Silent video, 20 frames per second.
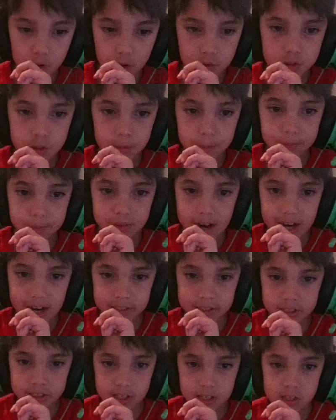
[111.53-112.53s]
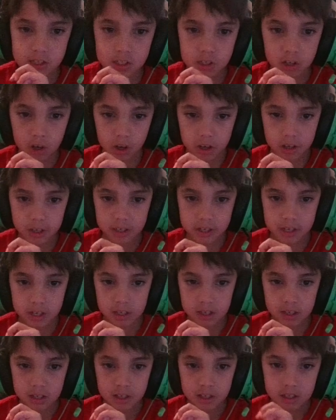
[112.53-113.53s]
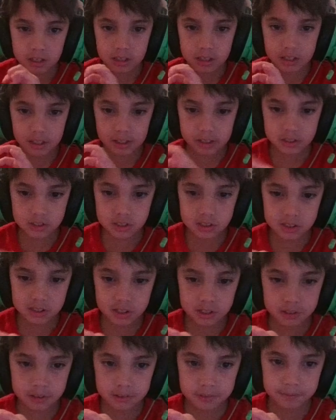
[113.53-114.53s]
go to practice on this,